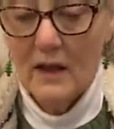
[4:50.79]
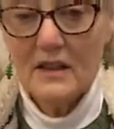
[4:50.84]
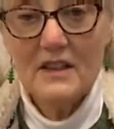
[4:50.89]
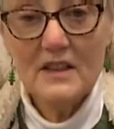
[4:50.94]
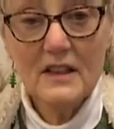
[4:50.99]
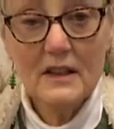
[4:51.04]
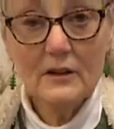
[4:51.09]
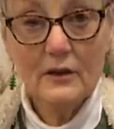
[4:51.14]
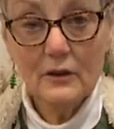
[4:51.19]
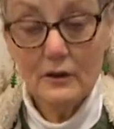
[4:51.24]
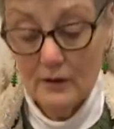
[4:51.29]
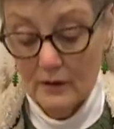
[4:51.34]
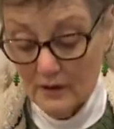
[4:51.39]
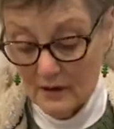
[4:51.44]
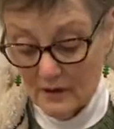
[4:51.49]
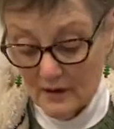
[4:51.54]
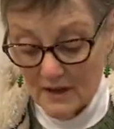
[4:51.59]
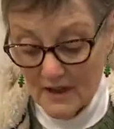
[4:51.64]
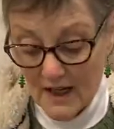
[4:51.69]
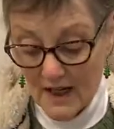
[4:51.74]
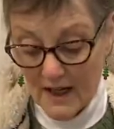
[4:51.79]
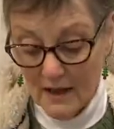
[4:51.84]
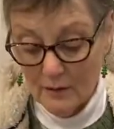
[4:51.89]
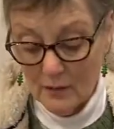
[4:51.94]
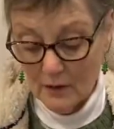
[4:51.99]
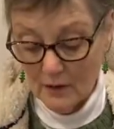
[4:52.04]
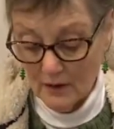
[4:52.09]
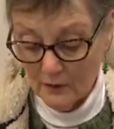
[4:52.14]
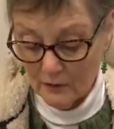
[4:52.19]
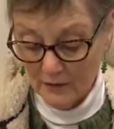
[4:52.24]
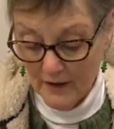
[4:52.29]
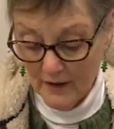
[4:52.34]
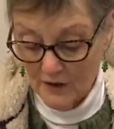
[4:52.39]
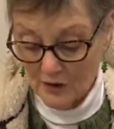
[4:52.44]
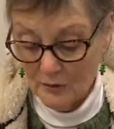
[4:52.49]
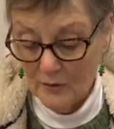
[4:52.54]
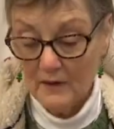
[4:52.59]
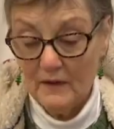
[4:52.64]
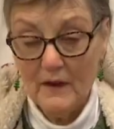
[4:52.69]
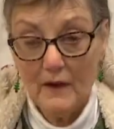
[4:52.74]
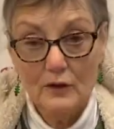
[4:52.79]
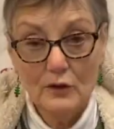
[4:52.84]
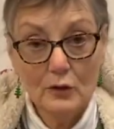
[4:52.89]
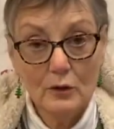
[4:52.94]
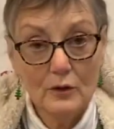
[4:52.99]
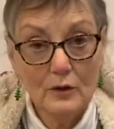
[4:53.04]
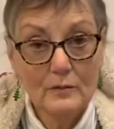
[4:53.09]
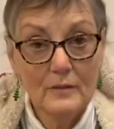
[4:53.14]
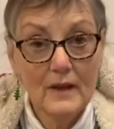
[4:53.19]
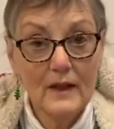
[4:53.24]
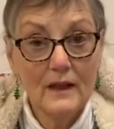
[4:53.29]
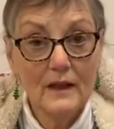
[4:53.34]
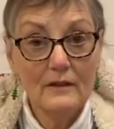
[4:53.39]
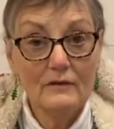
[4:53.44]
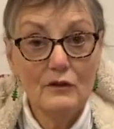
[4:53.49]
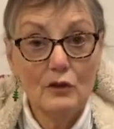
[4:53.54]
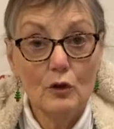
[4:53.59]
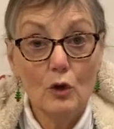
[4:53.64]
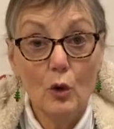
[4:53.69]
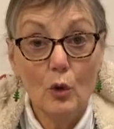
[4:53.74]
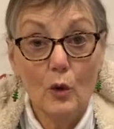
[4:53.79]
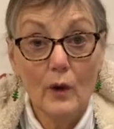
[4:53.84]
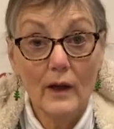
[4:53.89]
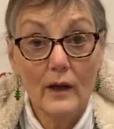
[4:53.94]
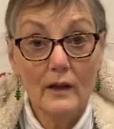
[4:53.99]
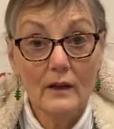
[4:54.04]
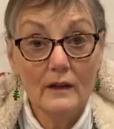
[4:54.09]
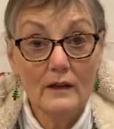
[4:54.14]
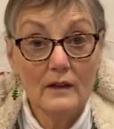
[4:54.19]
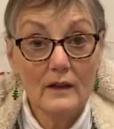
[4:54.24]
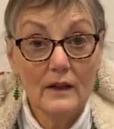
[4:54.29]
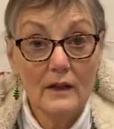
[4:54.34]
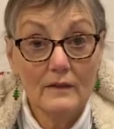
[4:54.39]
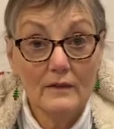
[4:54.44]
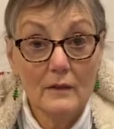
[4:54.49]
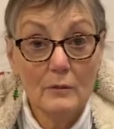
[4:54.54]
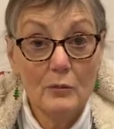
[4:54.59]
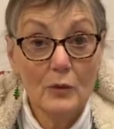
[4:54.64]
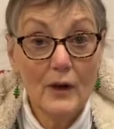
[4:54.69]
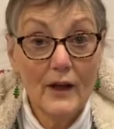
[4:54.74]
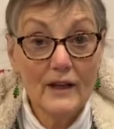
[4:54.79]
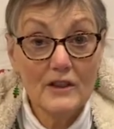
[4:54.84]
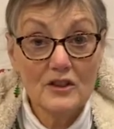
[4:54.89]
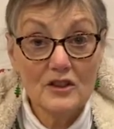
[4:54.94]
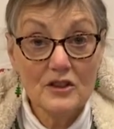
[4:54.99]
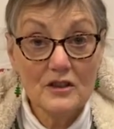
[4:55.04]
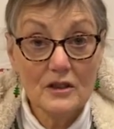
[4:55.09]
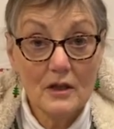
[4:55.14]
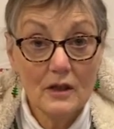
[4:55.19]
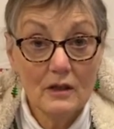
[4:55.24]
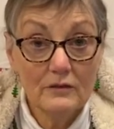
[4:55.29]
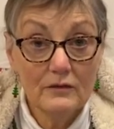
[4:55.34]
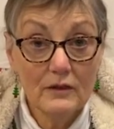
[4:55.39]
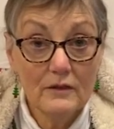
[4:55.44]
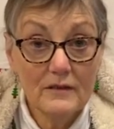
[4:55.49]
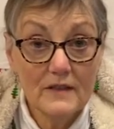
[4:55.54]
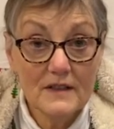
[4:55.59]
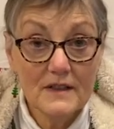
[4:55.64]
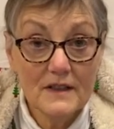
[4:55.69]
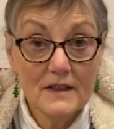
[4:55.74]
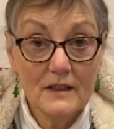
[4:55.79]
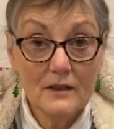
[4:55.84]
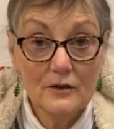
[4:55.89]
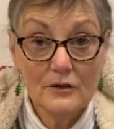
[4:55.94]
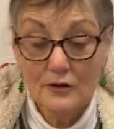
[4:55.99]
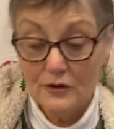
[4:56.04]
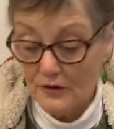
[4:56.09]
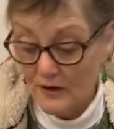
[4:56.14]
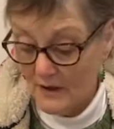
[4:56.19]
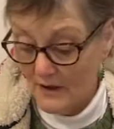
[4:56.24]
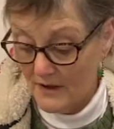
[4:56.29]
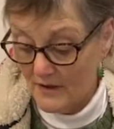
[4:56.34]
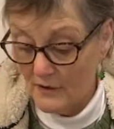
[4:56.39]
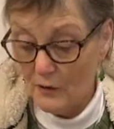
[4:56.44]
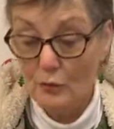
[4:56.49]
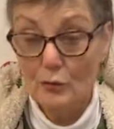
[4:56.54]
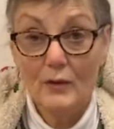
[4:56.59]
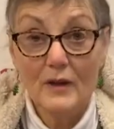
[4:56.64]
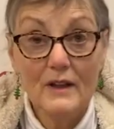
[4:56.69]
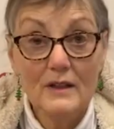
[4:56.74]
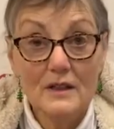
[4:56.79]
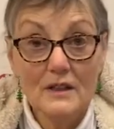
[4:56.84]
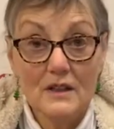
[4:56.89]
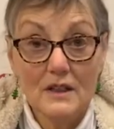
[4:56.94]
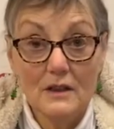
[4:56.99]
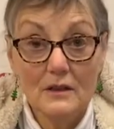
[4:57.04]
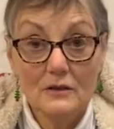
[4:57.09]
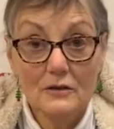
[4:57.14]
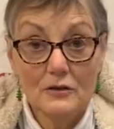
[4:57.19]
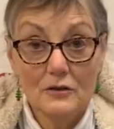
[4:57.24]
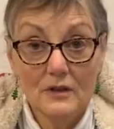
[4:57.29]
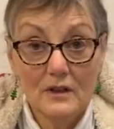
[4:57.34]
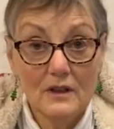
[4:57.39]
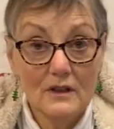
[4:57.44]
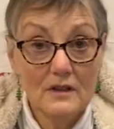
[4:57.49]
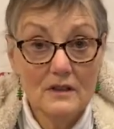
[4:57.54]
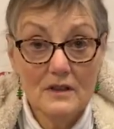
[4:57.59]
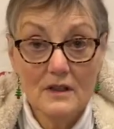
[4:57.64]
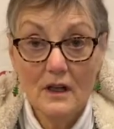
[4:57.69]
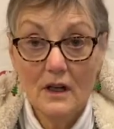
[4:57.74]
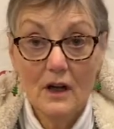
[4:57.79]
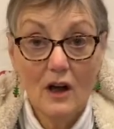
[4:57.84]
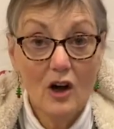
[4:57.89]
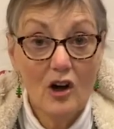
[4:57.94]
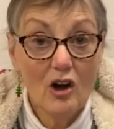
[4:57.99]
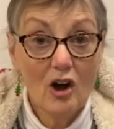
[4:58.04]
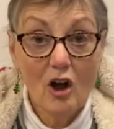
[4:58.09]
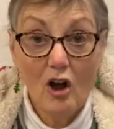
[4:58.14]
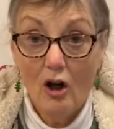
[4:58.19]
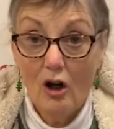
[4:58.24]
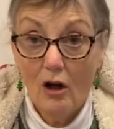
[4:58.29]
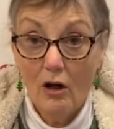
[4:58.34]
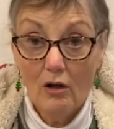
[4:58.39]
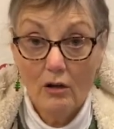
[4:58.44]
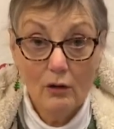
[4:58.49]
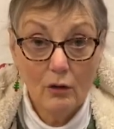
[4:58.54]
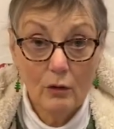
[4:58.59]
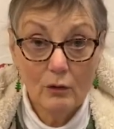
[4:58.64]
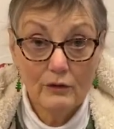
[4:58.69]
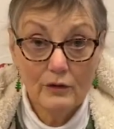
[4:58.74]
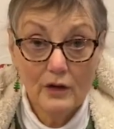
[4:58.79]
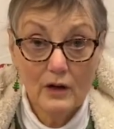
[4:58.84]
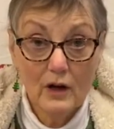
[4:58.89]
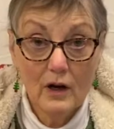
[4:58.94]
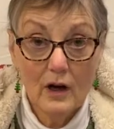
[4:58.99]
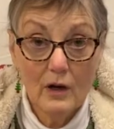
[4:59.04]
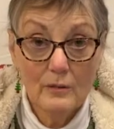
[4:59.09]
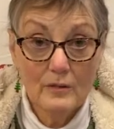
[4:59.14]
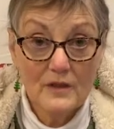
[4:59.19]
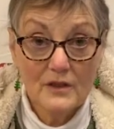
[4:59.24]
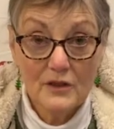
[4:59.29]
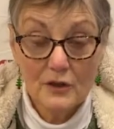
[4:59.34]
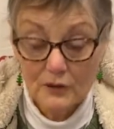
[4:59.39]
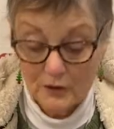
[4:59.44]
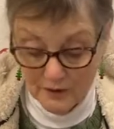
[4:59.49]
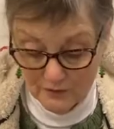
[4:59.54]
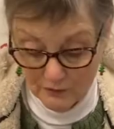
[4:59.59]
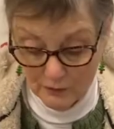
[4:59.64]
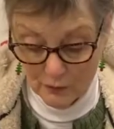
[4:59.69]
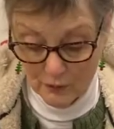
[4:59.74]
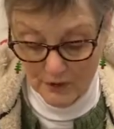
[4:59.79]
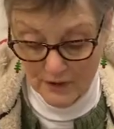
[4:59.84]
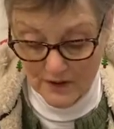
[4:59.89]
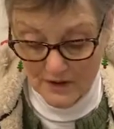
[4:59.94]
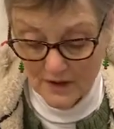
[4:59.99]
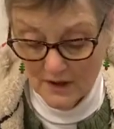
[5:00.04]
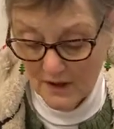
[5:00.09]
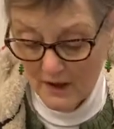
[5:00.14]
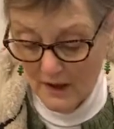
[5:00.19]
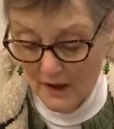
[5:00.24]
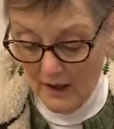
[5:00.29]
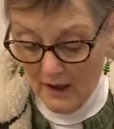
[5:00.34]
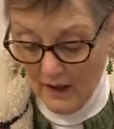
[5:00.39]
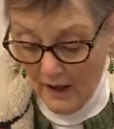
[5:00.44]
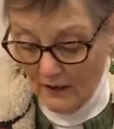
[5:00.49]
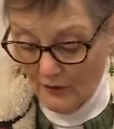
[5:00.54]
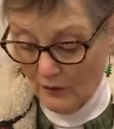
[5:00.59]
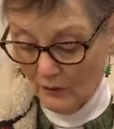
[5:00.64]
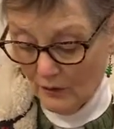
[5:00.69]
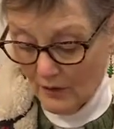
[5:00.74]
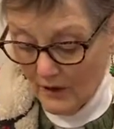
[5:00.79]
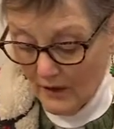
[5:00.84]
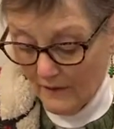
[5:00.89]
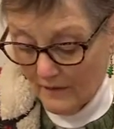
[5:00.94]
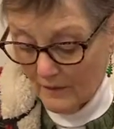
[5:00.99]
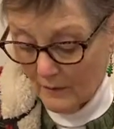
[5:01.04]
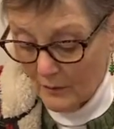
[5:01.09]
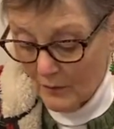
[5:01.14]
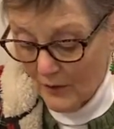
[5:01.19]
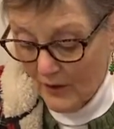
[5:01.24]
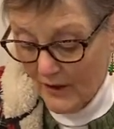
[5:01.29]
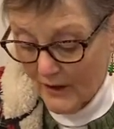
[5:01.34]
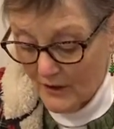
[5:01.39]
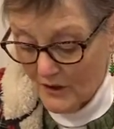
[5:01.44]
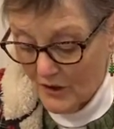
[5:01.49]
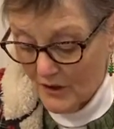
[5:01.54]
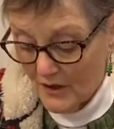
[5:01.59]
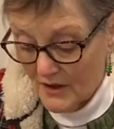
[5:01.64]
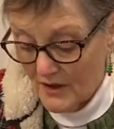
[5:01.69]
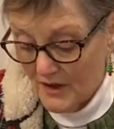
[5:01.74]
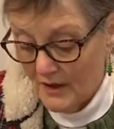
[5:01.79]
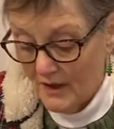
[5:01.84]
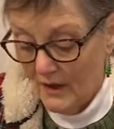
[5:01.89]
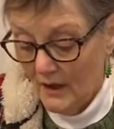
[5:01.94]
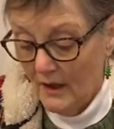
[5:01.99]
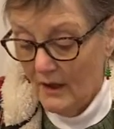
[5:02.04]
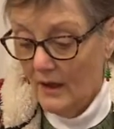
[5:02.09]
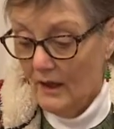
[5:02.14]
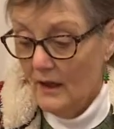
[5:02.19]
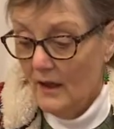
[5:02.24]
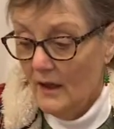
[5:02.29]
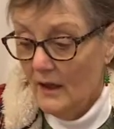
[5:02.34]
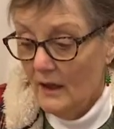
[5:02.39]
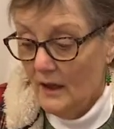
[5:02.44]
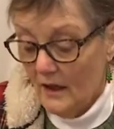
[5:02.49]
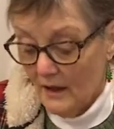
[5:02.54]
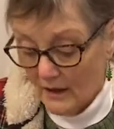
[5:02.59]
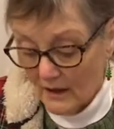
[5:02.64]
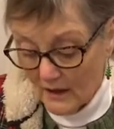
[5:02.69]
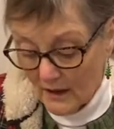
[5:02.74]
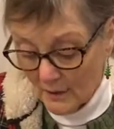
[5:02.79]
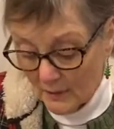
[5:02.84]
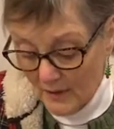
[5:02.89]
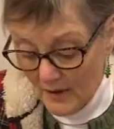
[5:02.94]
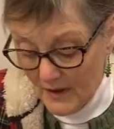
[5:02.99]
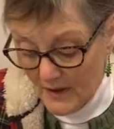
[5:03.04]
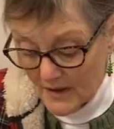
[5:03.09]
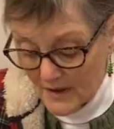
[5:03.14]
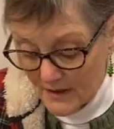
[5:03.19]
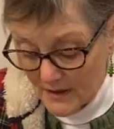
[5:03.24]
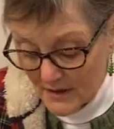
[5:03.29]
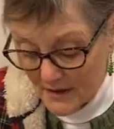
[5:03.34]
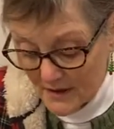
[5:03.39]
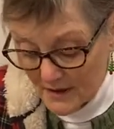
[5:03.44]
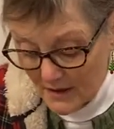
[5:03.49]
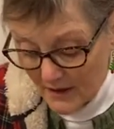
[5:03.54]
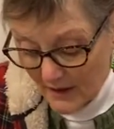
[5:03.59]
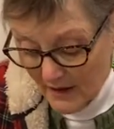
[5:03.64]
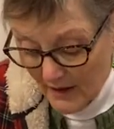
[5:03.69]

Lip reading: a center table arrangement that you can make if you go out and cut the branches off of the cedar trees, the red cedar tree are all over our Missouri forest. And you can cut the branches in little pieces